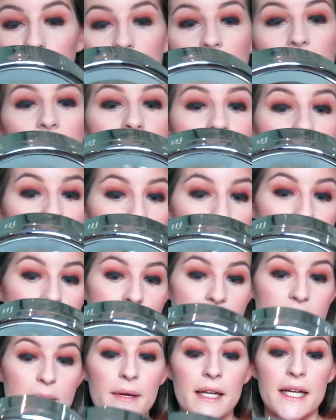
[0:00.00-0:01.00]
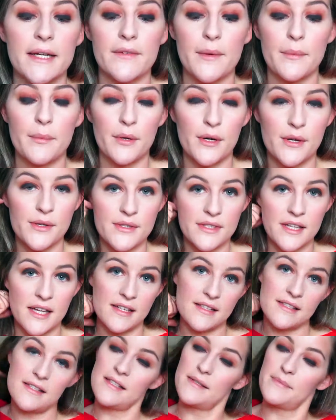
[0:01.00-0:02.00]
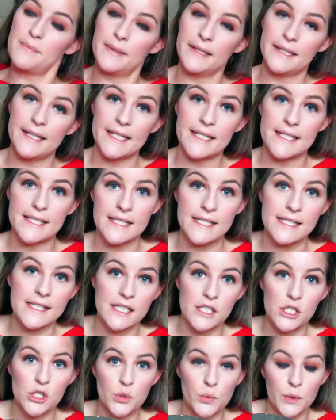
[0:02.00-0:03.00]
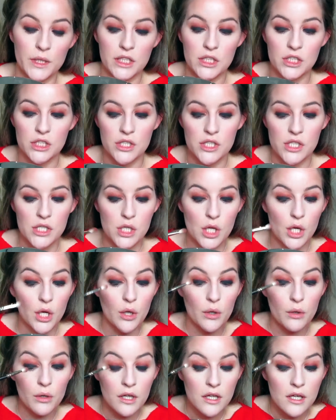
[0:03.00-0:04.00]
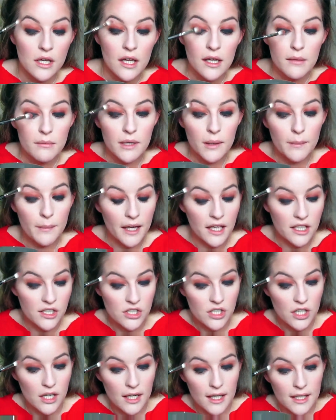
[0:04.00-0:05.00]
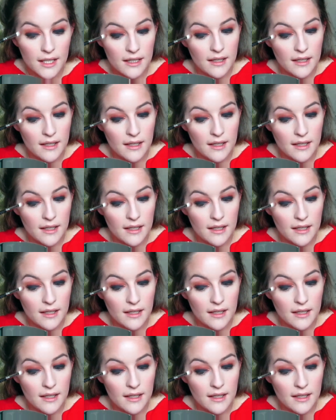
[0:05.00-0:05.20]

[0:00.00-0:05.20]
And this is a bit of a process, this blending situation, so be patient and